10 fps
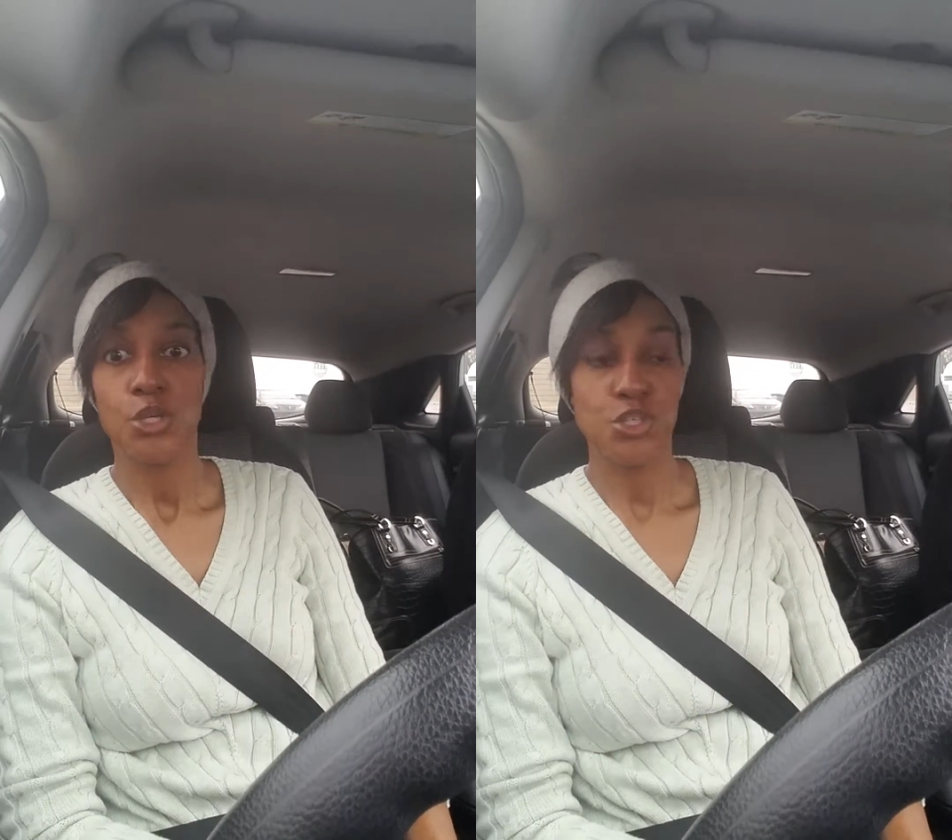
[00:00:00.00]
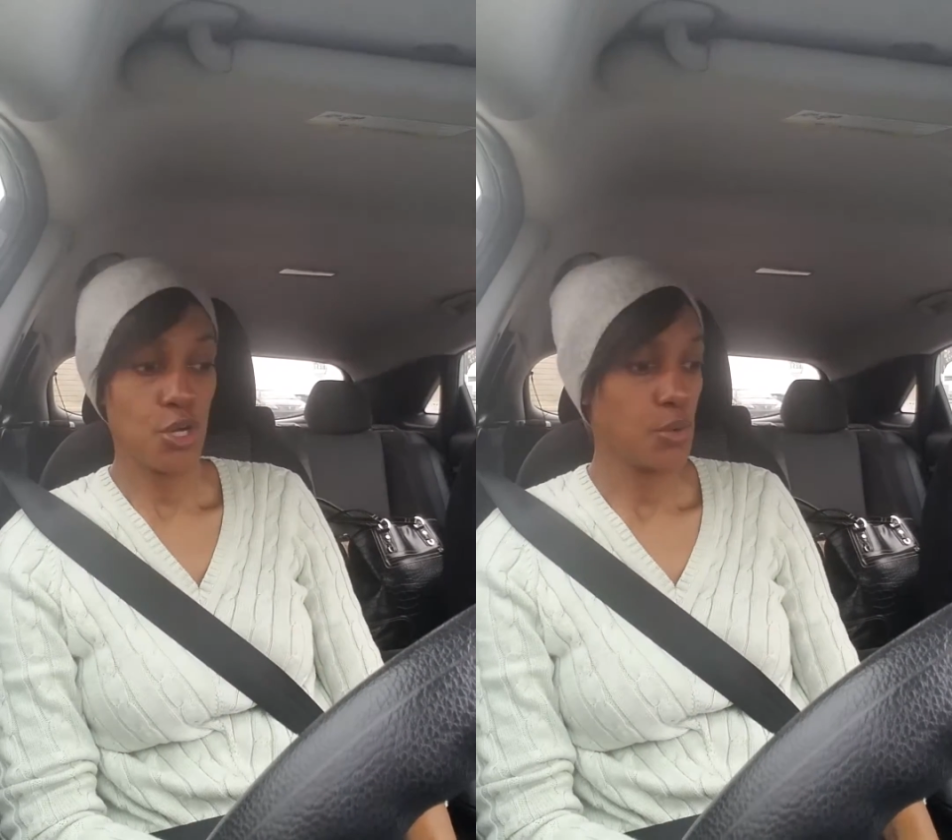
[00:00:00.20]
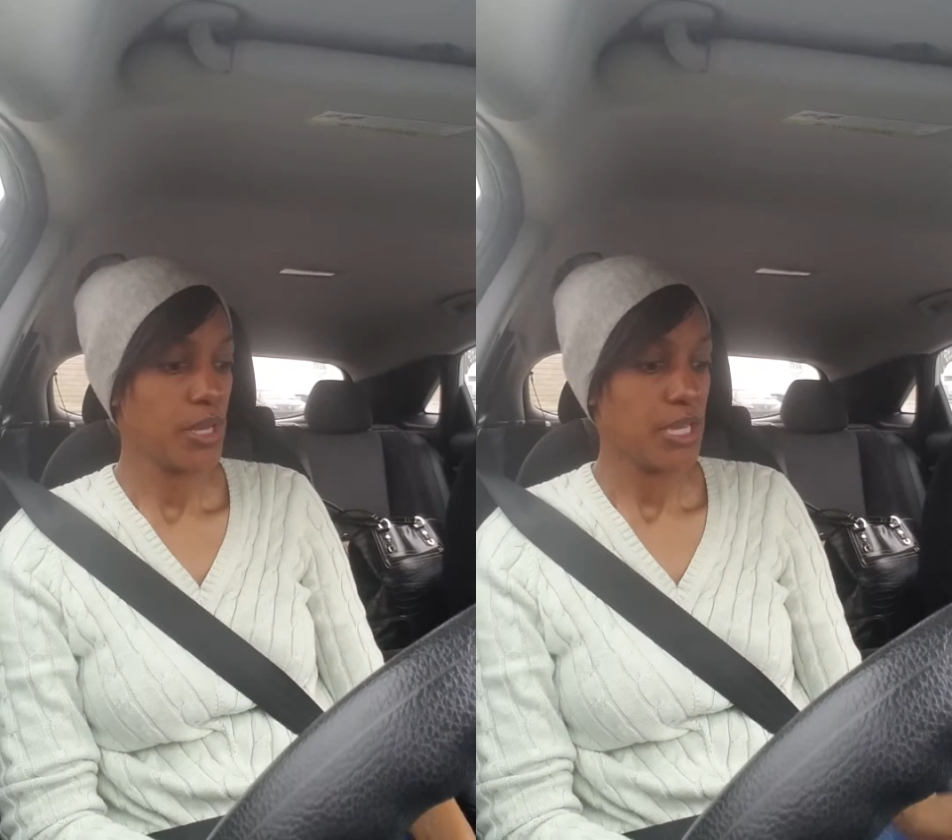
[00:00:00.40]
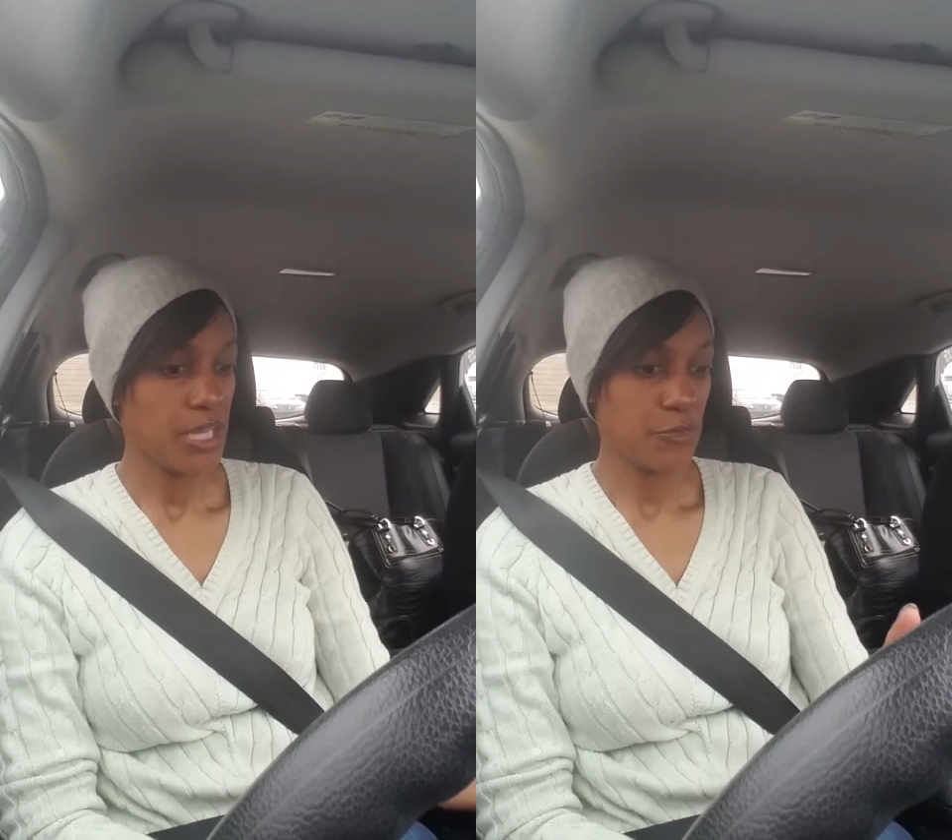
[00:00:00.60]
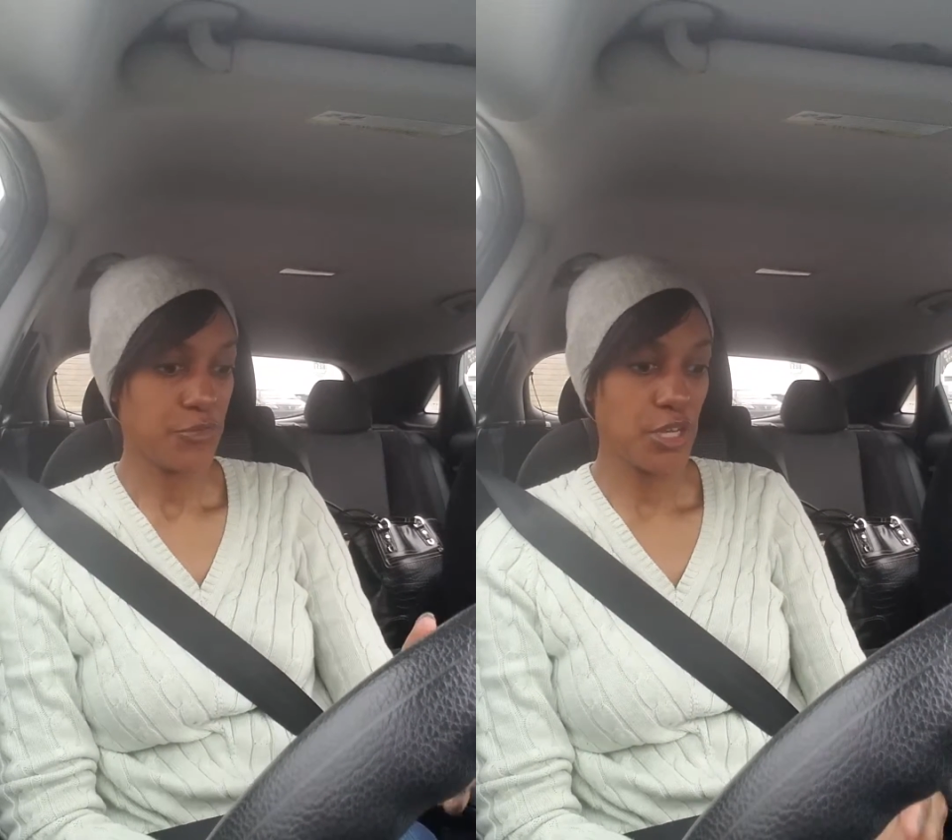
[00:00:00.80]
You know,
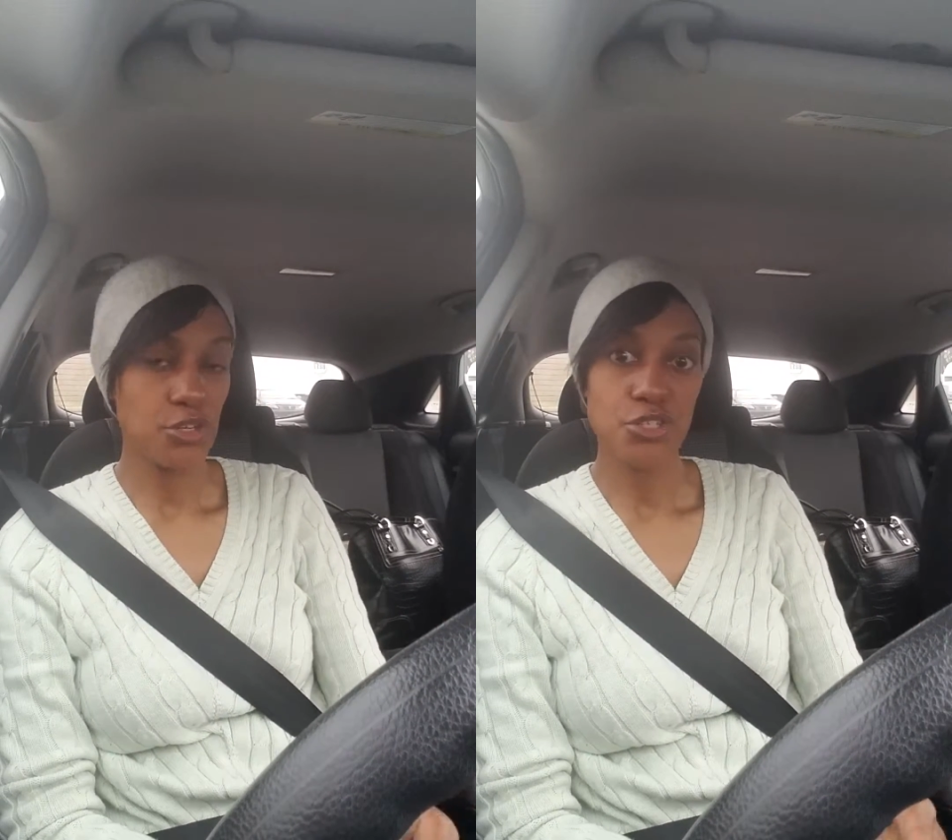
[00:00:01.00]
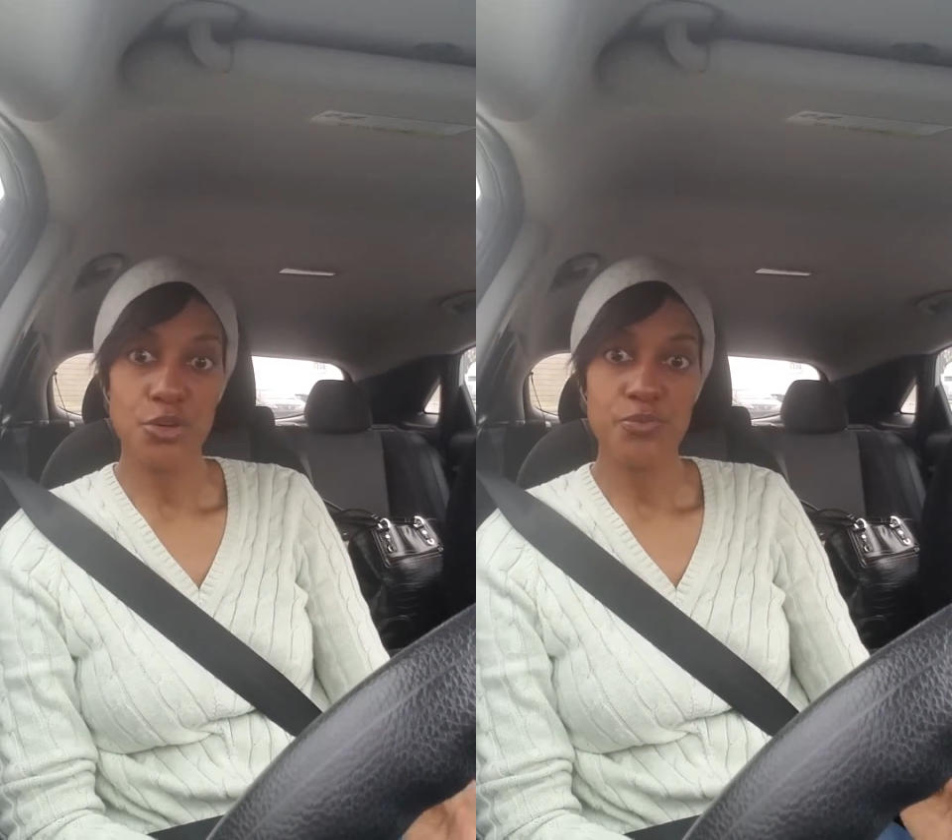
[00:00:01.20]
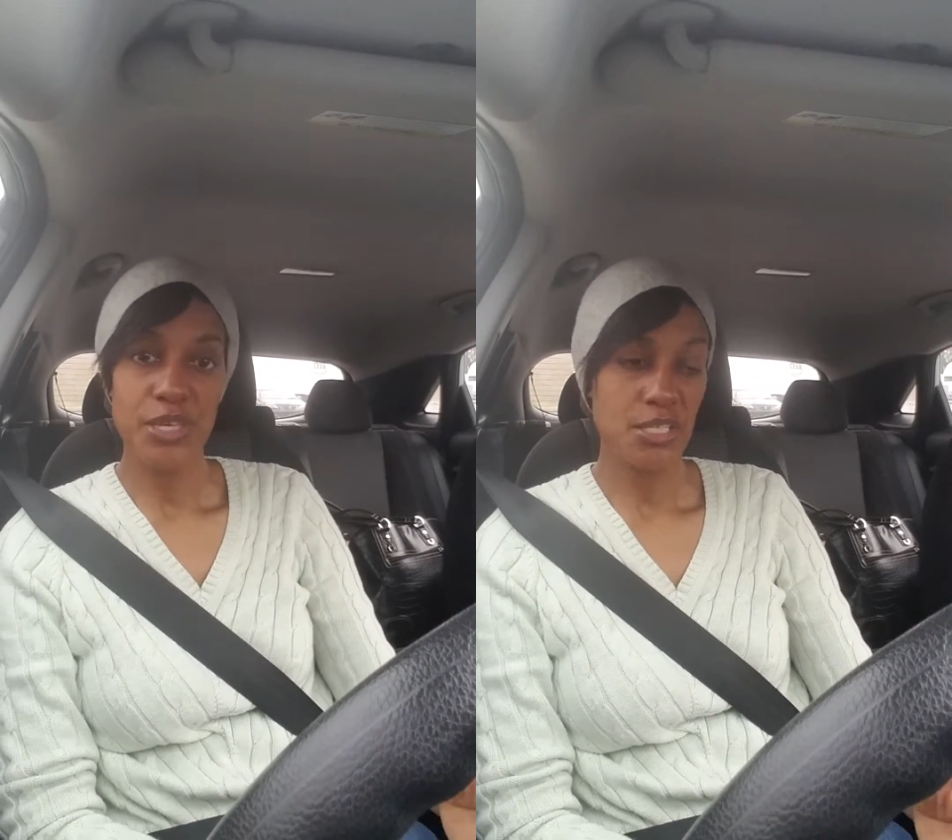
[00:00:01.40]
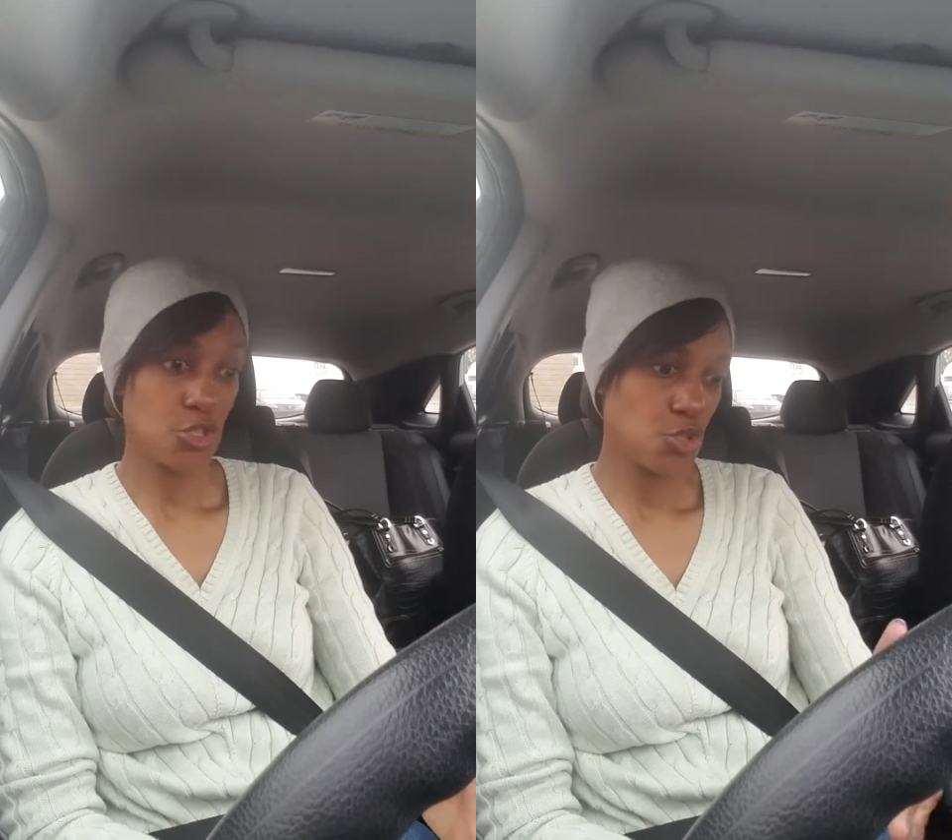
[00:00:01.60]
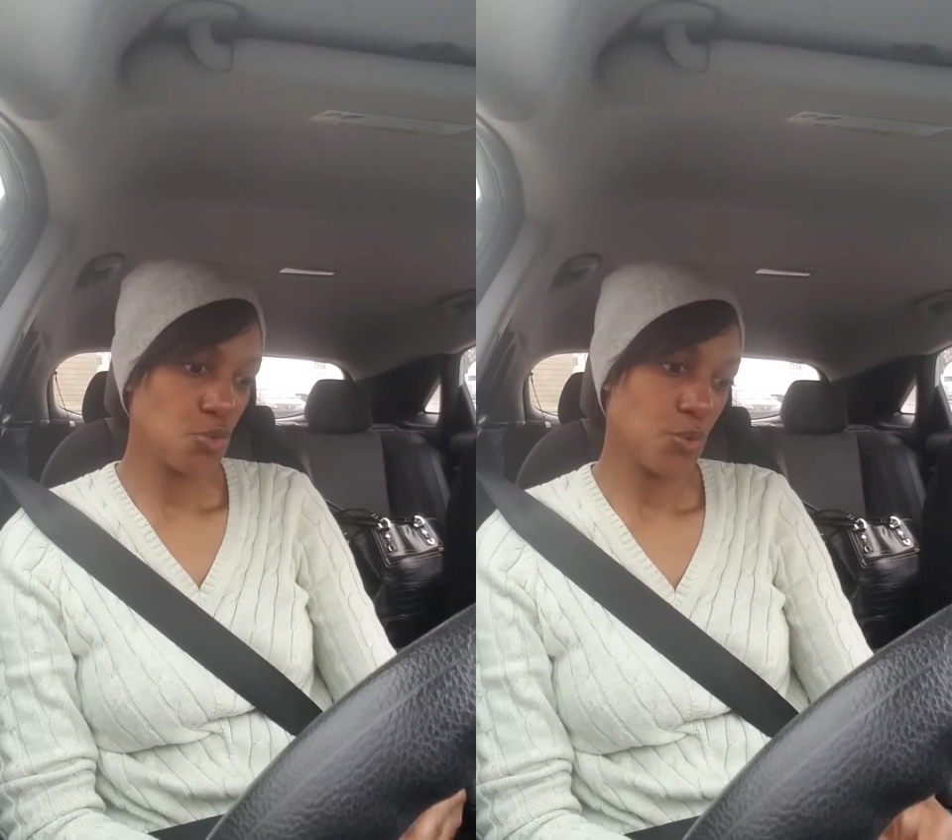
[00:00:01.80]
if there's certain things
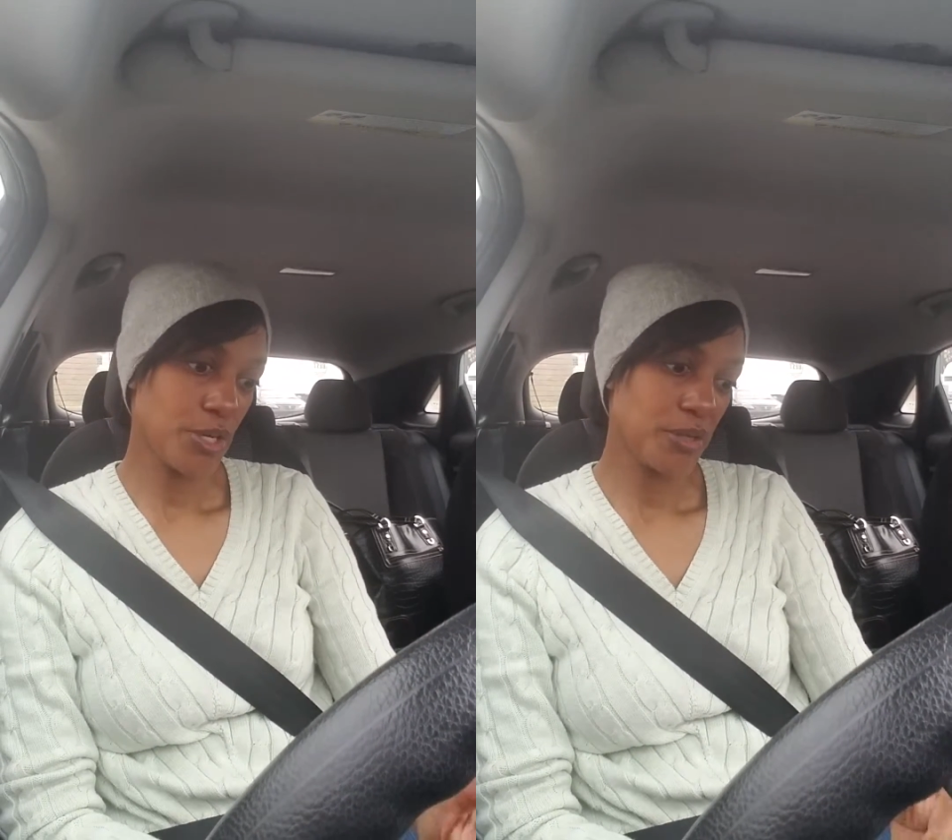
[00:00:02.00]
that you want